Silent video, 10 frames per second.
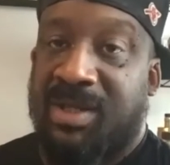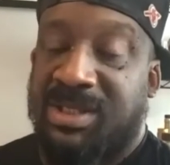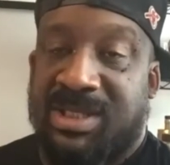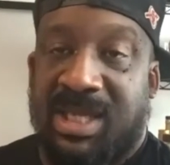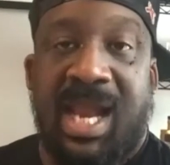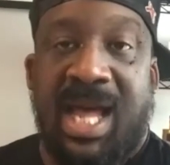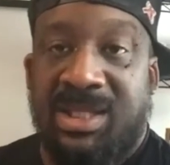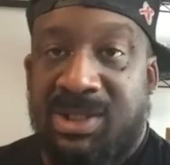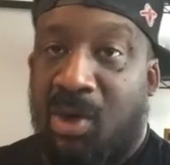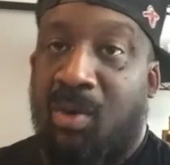because it's a lot
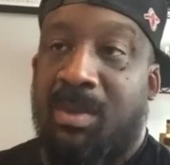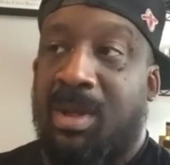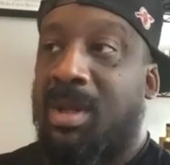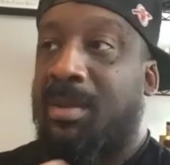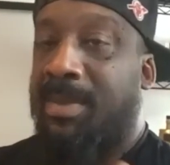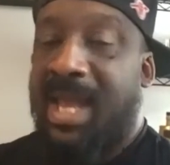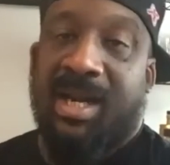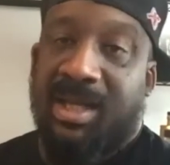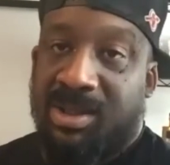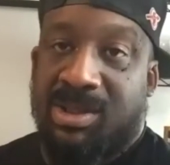of dope black
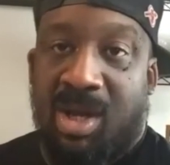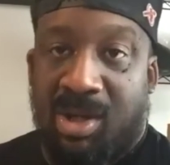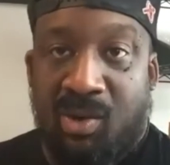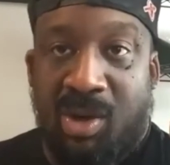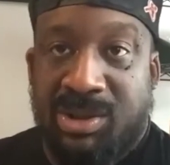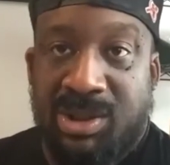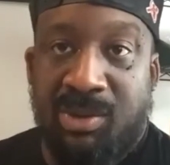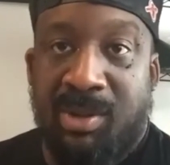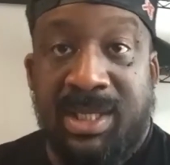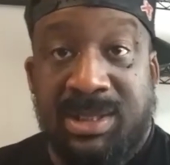leaders all across the
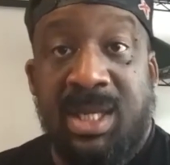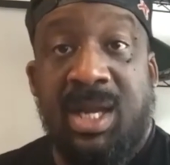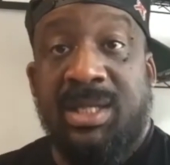U.S.